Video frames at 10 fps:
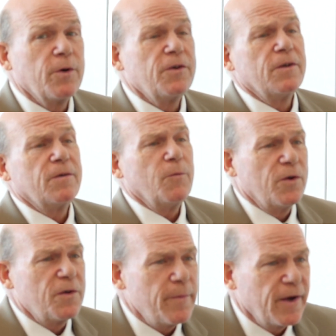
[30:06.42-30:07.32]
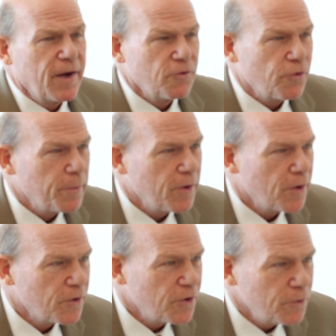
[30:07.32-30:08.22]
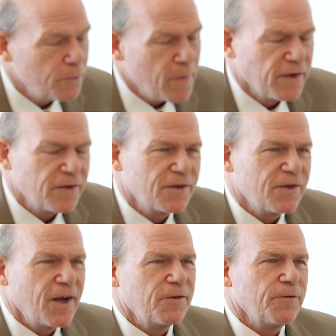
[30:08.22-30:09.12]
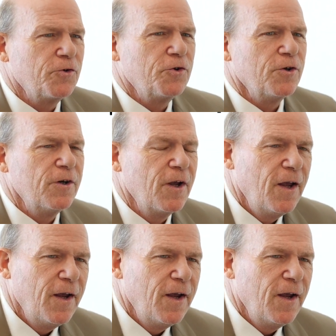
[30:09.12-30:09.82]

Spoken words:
was a big contributor to my success for sure.